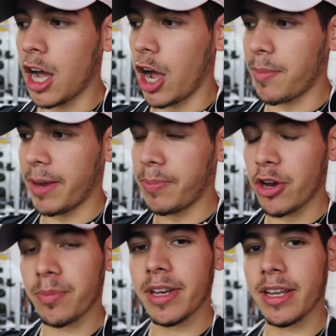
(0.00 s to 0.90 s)
I
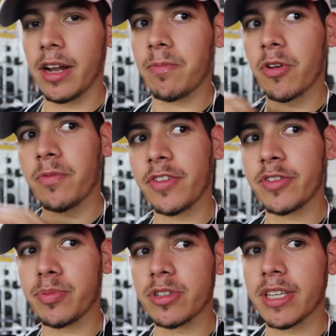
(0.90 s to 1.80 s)
pyramided up from
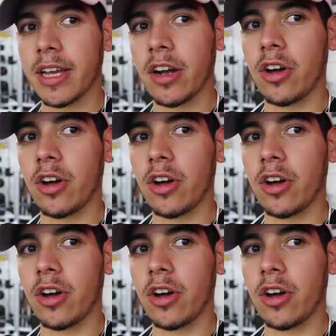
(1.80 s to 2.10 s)
50%